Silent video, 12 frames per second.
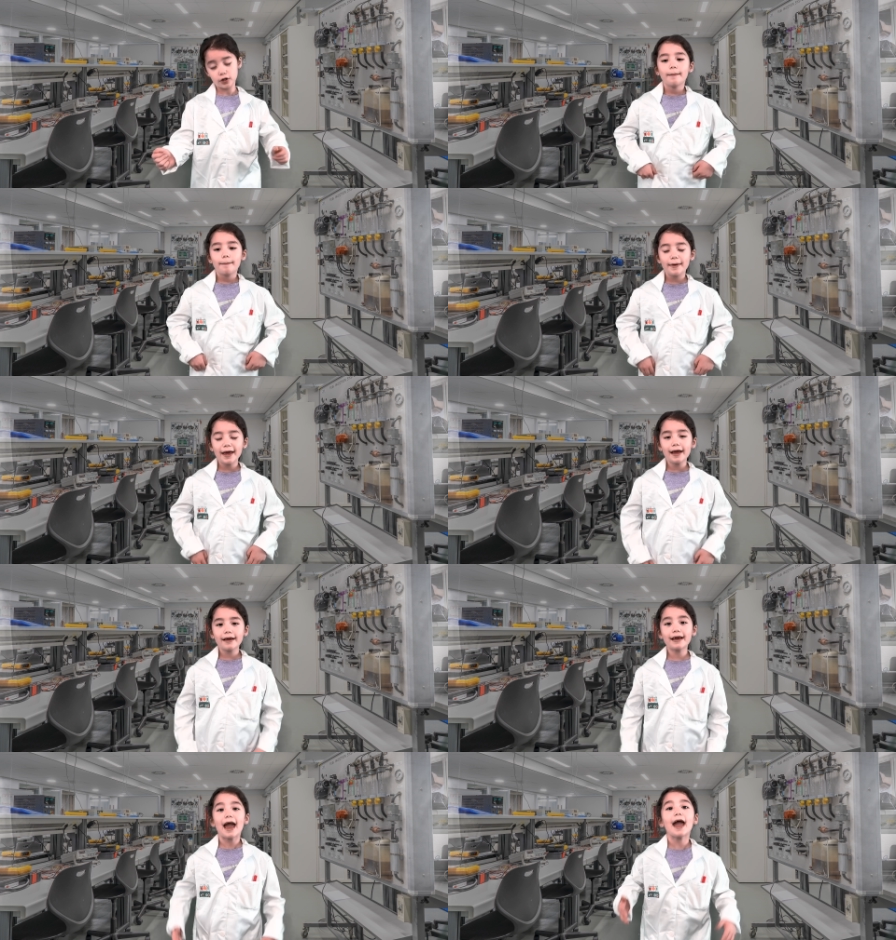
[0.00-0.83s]
Being
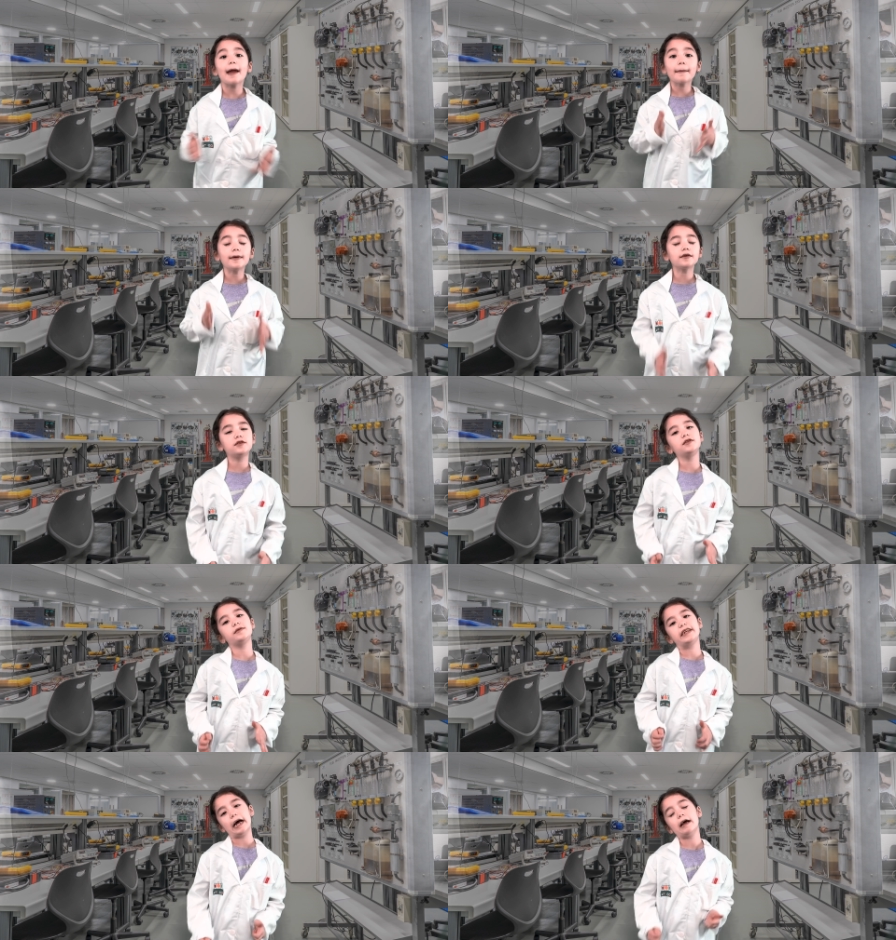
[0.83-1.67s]
able to
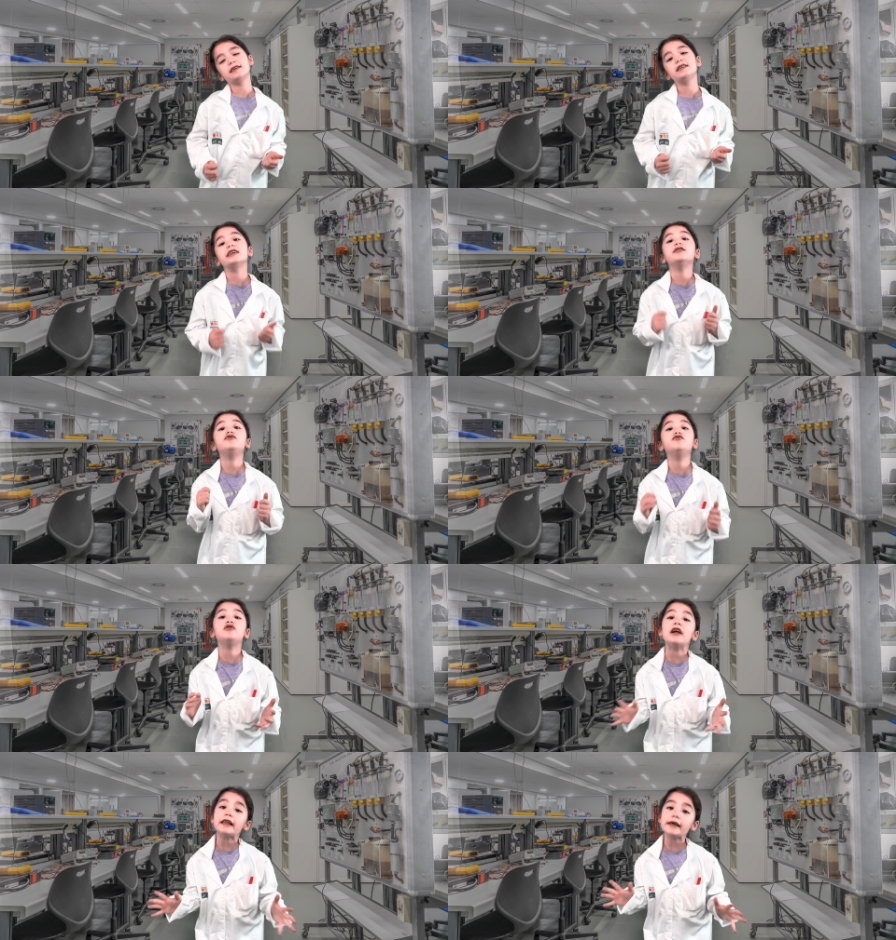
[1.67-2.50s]
test is
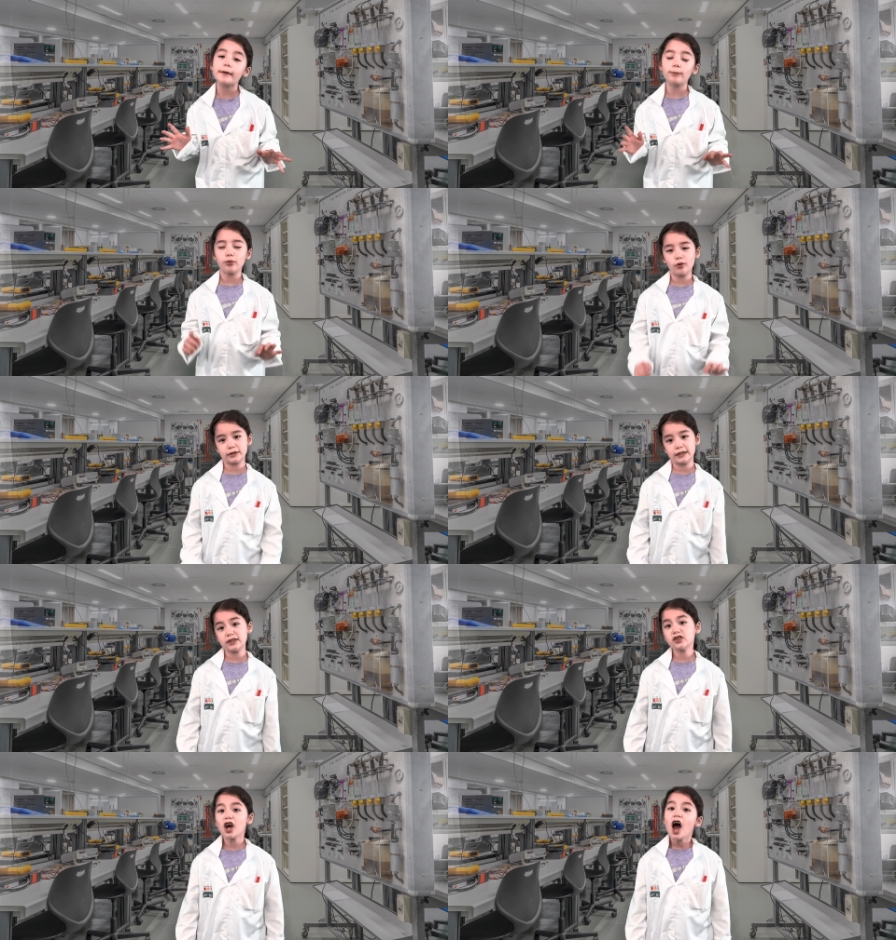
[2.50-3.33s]
really
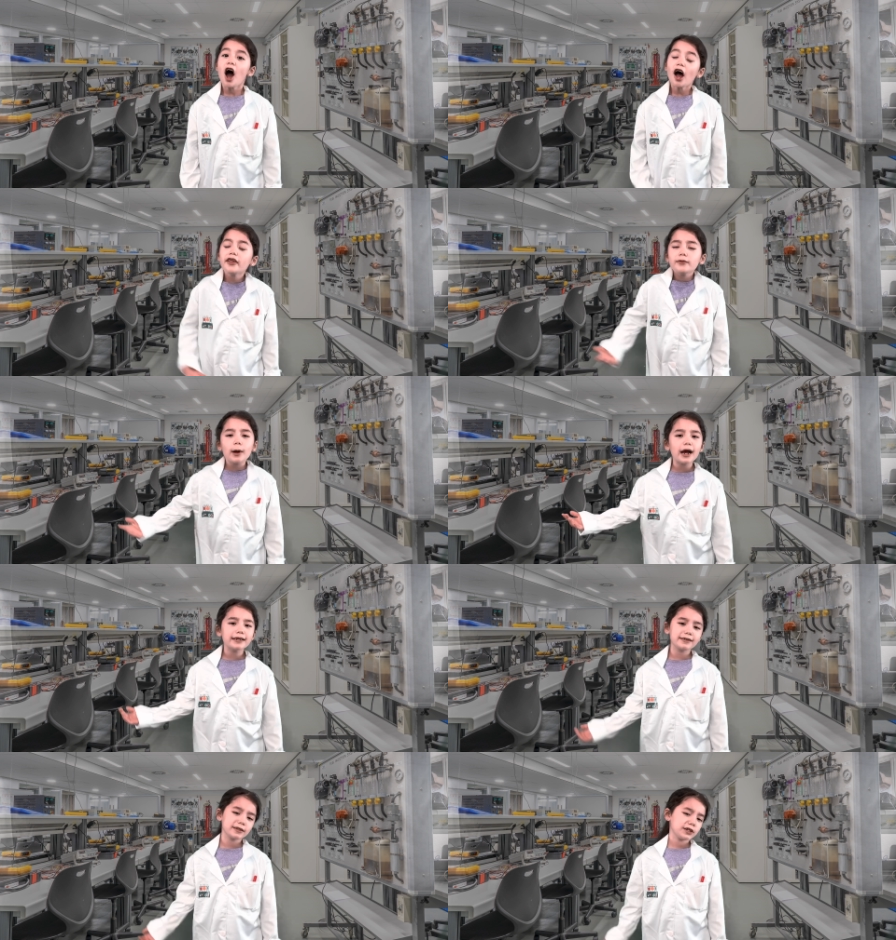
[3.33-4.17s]
important.
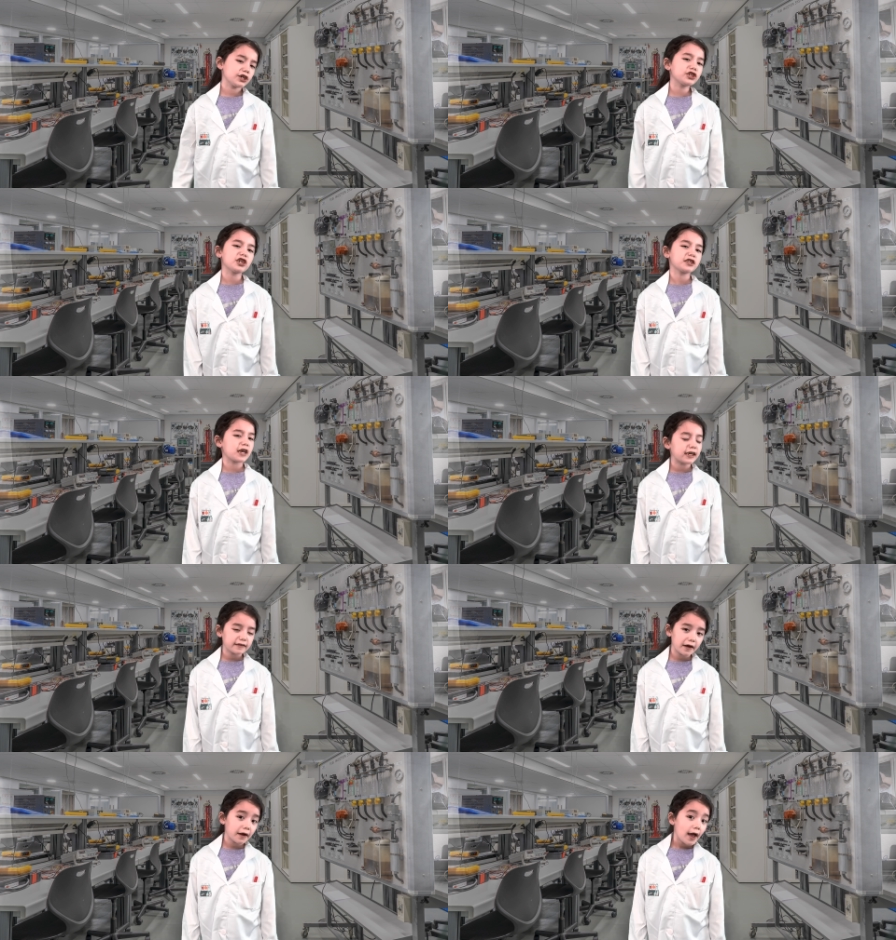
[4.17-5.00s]
Otherwise, you're just
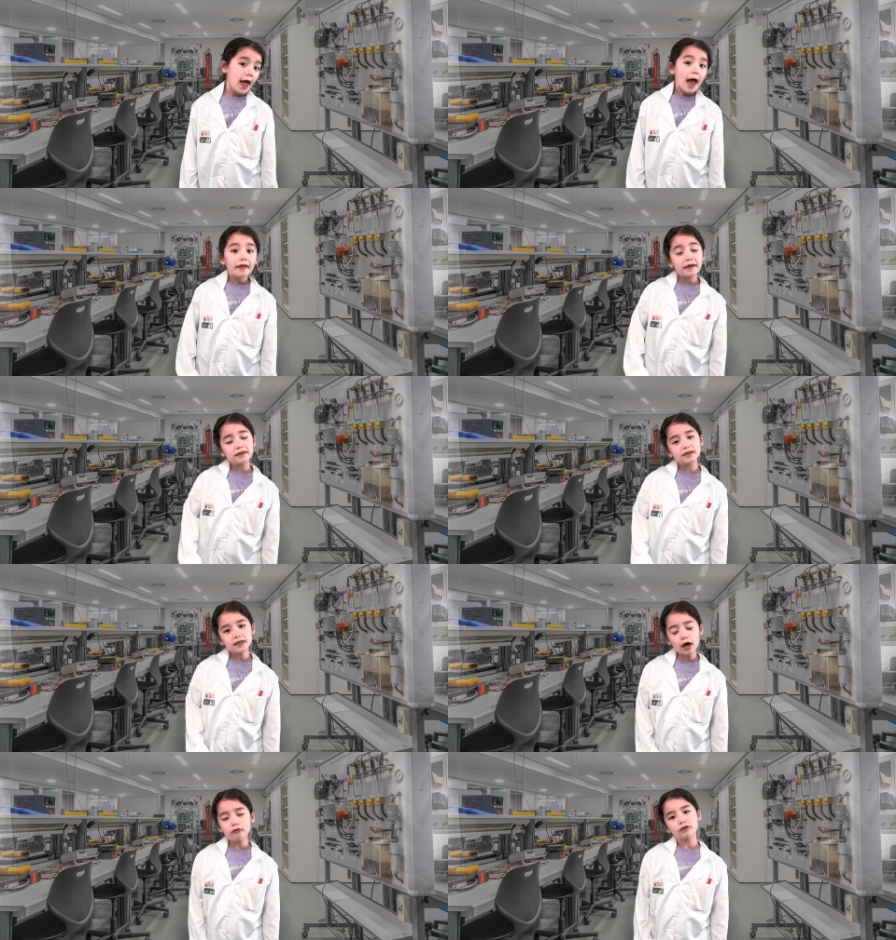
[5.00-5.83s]
guessing, and it's
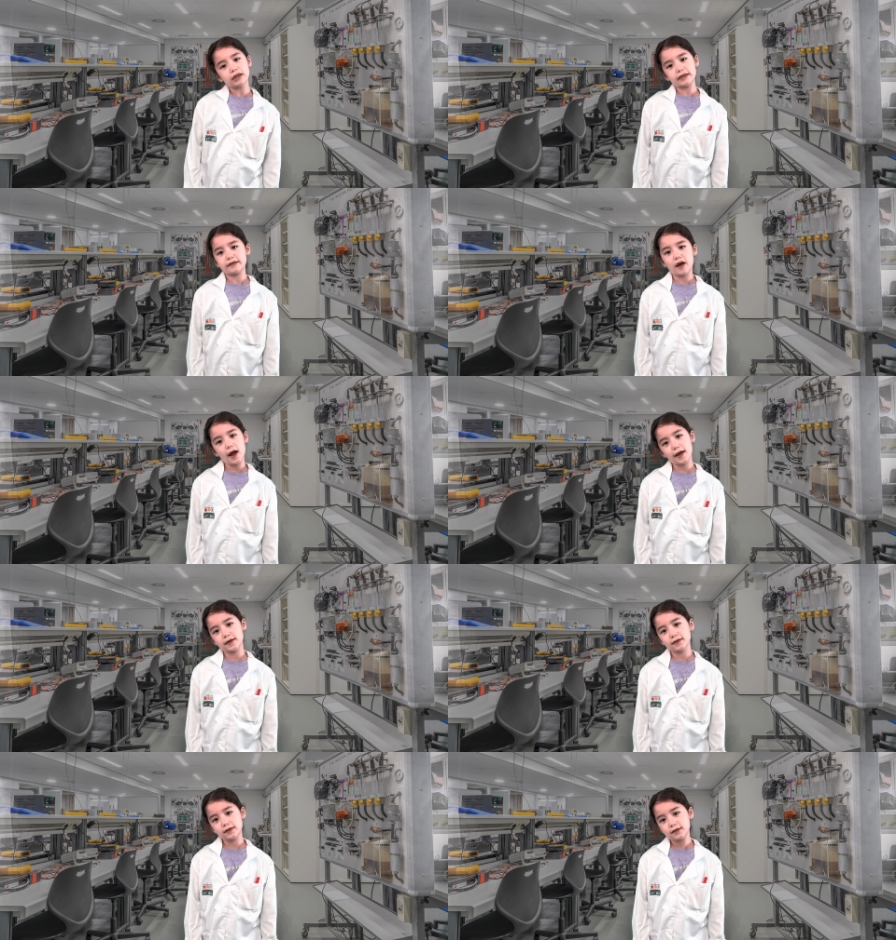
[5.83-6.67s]
not really
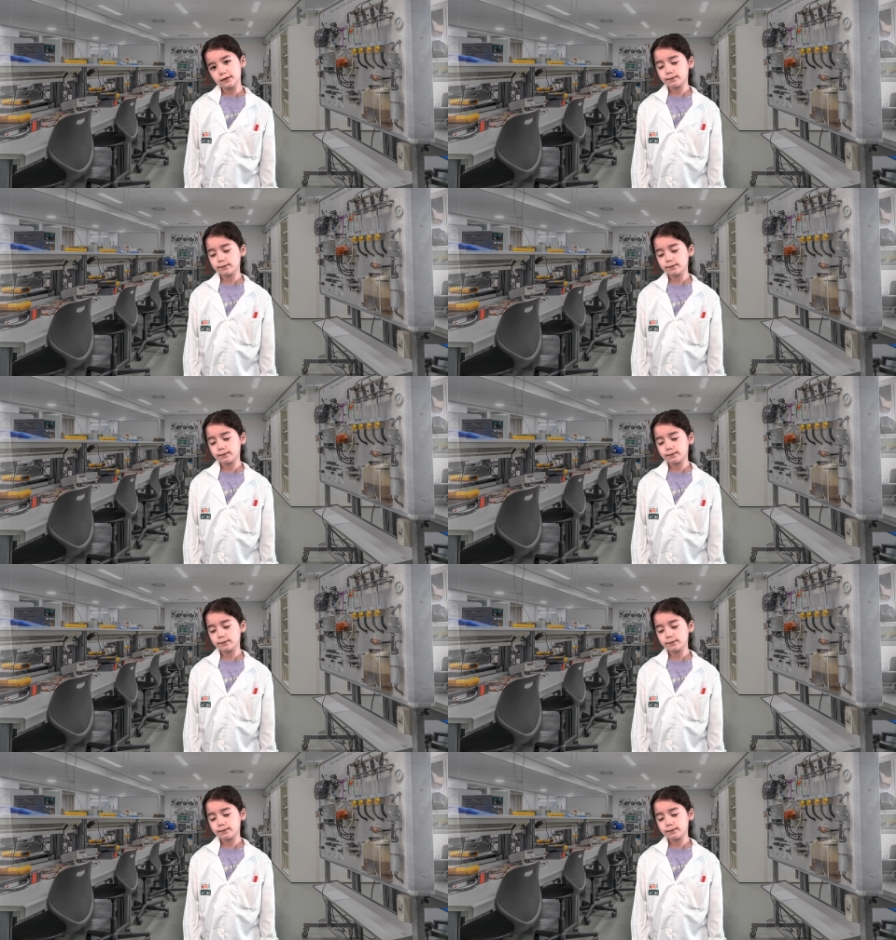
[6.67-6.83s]
science.